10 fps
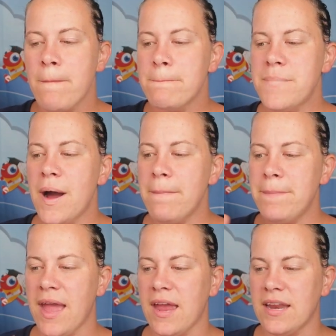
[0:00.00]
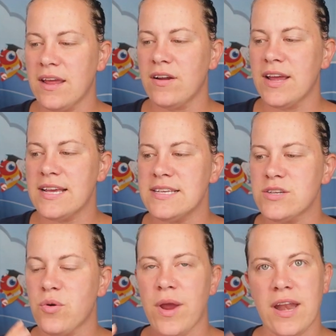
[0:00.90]
but Payoneer
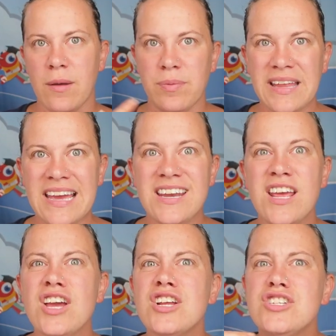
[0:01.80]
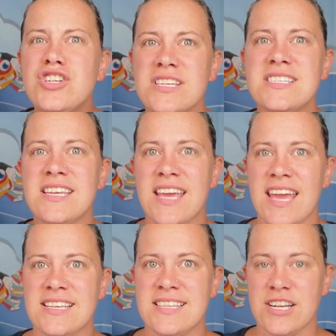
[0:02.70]
is creating a plan just in
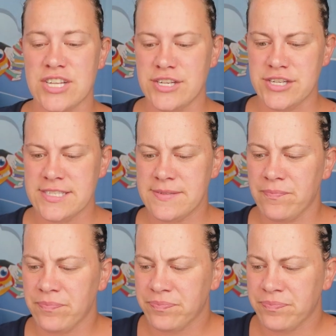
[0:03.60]
case that changes.